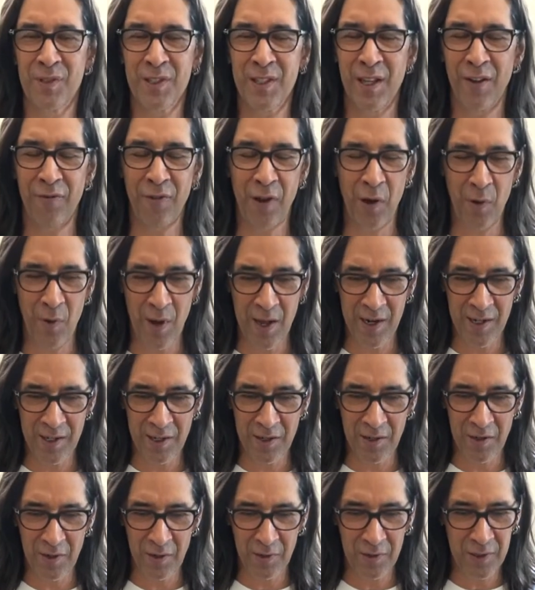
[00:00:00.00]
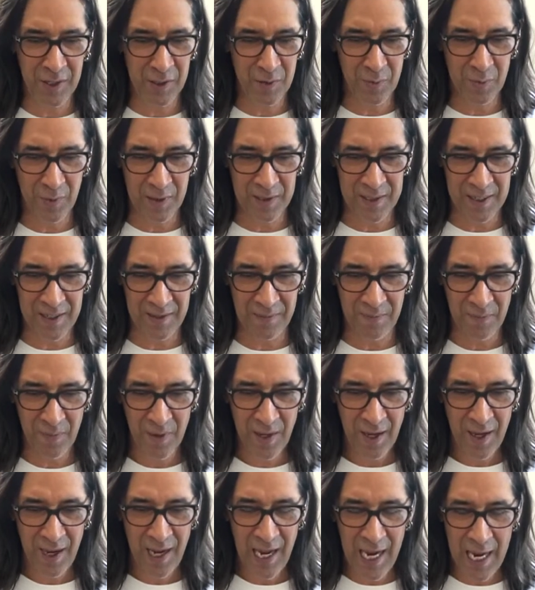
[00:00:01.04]
stuff I wanted to do just wasn't
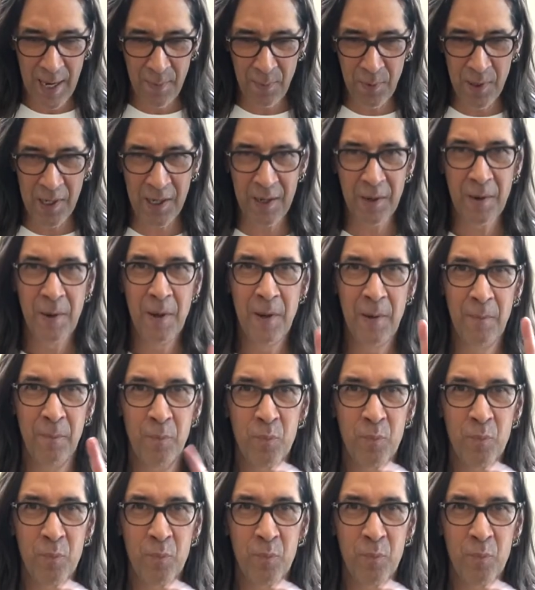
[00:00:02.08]
happening.